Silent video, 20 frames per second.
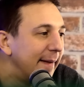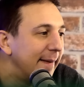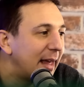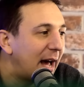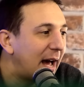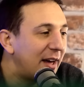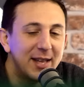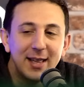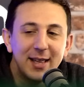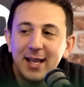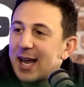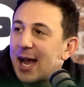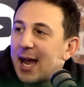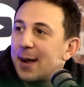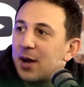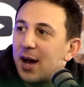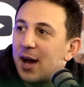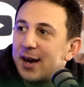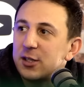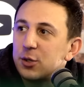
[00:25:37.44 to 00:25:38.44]
I think the
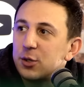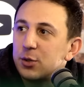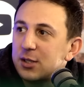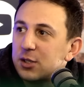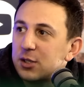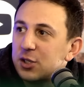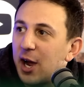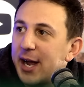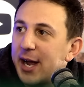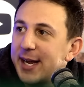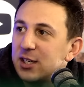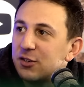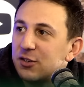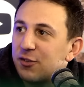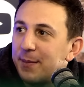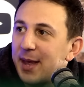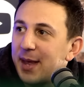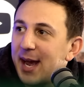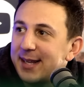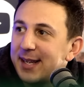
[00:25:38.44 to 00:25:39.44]
game kind of changed
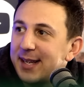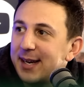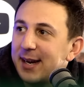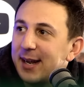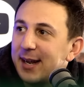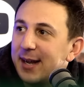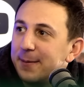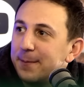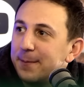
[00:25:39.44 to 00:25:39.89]
from there, didn't it?